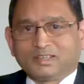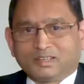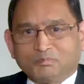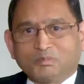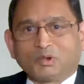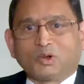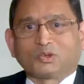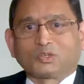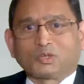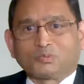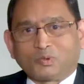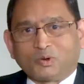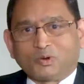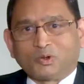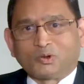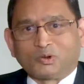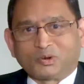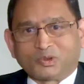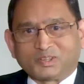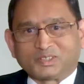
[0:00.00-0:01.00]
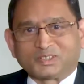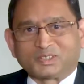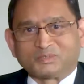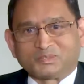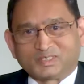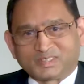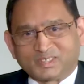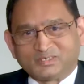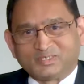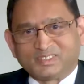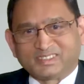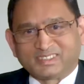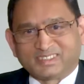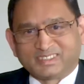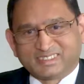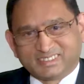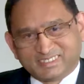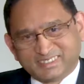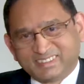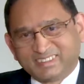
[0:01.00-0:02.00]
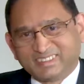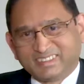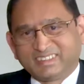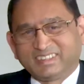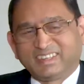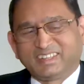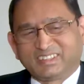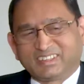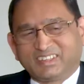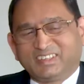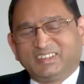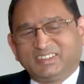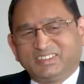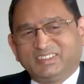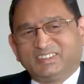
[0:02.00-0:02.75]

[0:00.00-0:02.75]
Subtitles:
because of all our customers, I will say. Thank you.